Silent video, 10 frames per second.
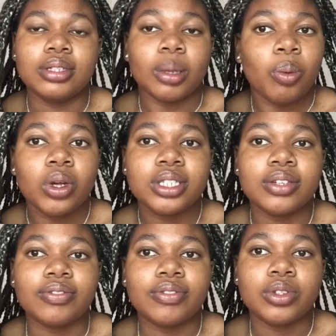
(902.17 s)

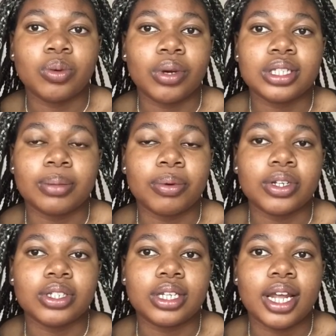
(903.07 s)
supportive towards the
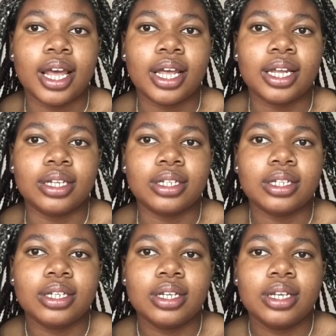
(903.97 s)
person, and
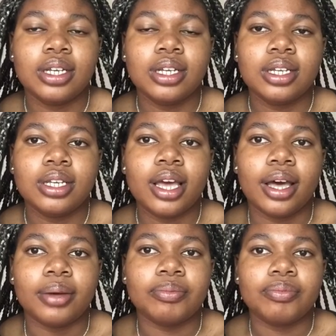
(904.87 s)

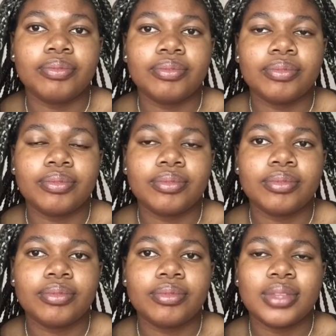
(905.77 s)
yeah,
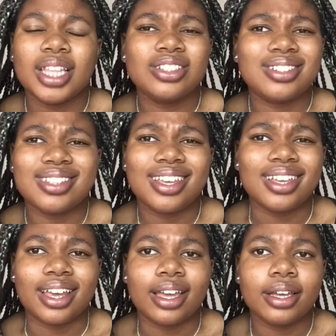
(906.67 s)
that's just
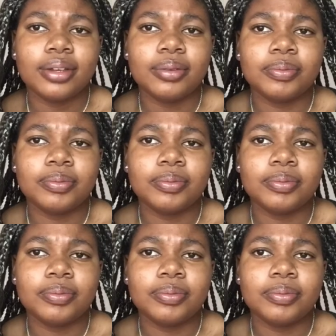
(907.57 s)
it, hey?